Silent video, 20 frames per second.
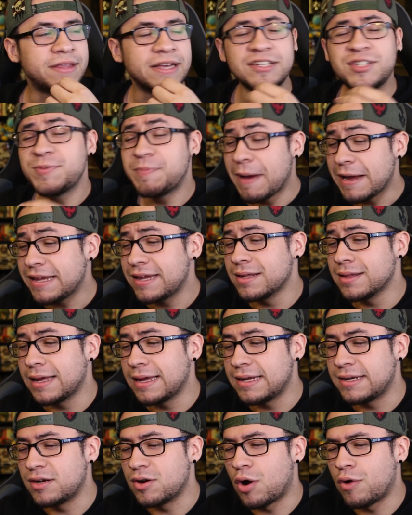They
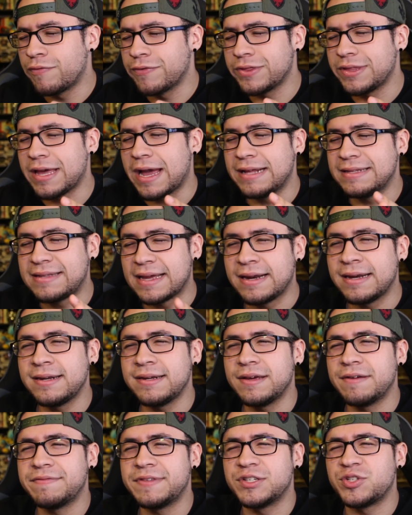speculated over the
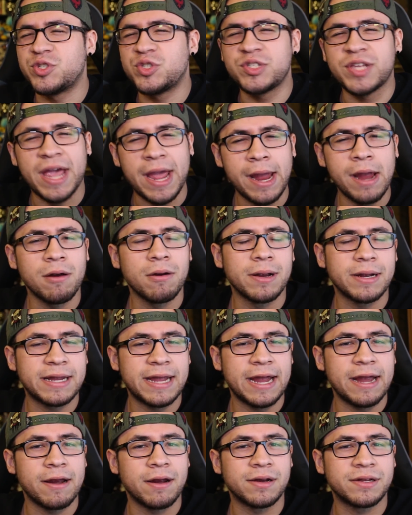identity of this Tara
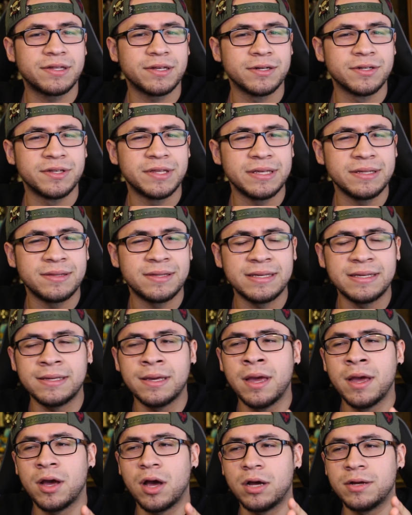character, the
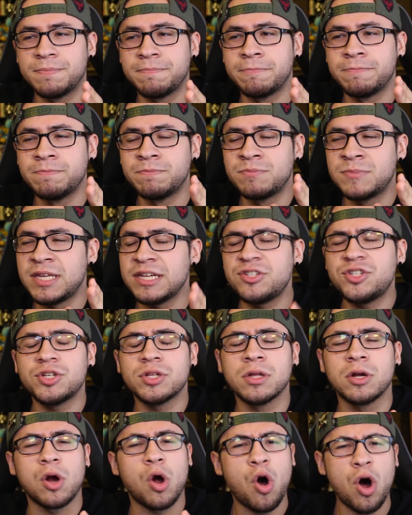
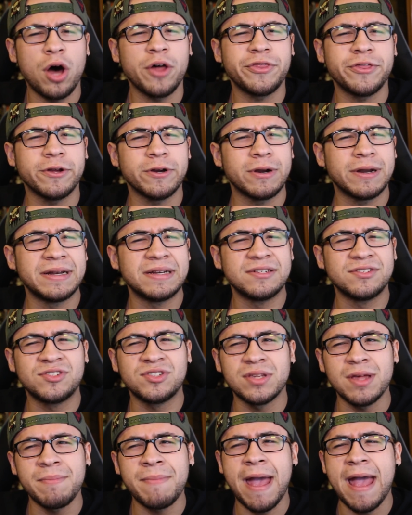titular author and
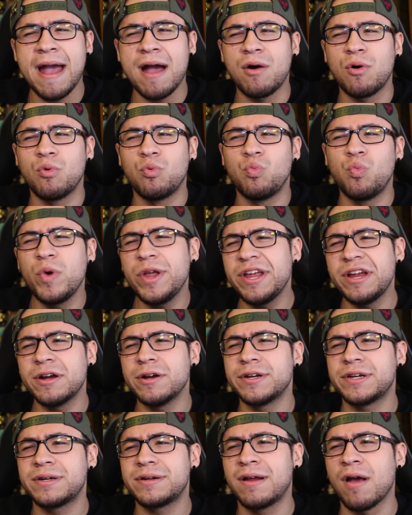somehow
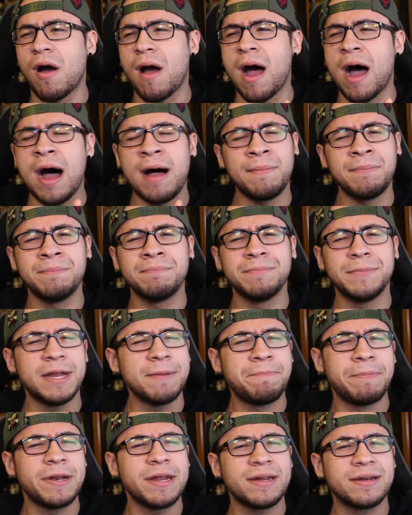weird,
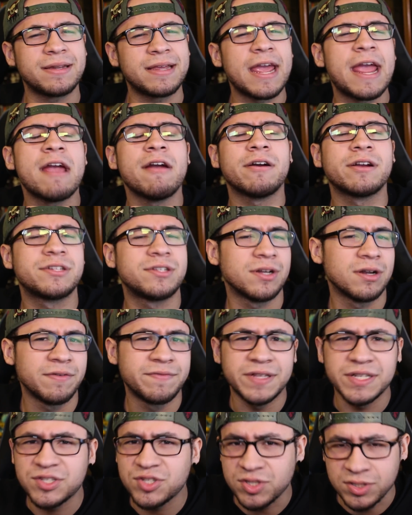omnipotent character
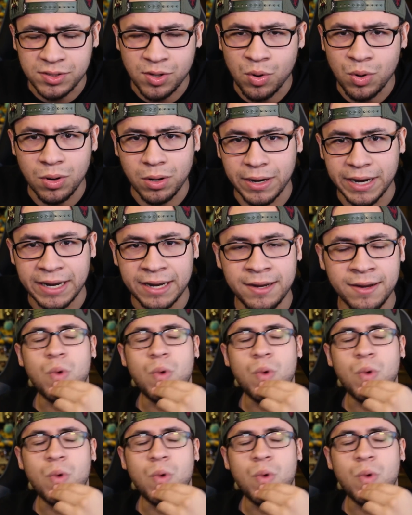of this story.